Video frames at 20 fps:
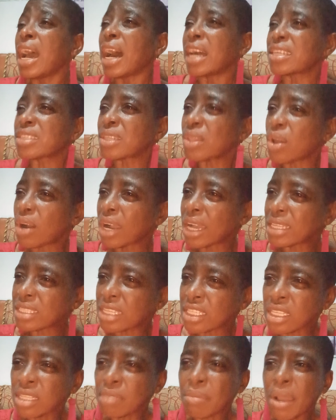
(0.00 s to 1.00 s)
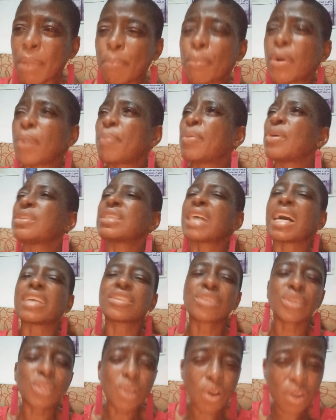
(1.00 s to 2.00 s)
as long as it's in my purpose,
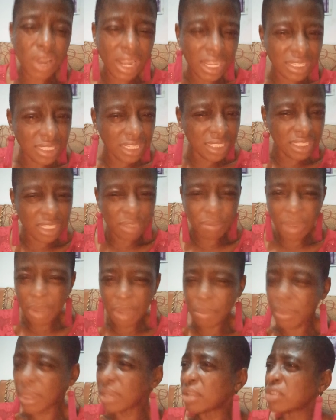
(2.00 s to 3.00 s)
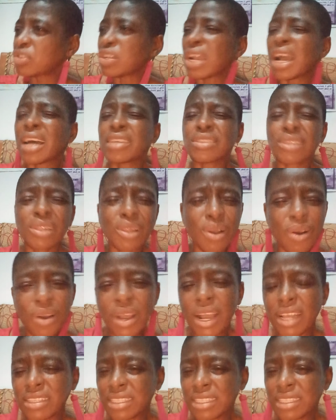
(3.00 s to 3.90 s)
as long as it's in my ministry, as long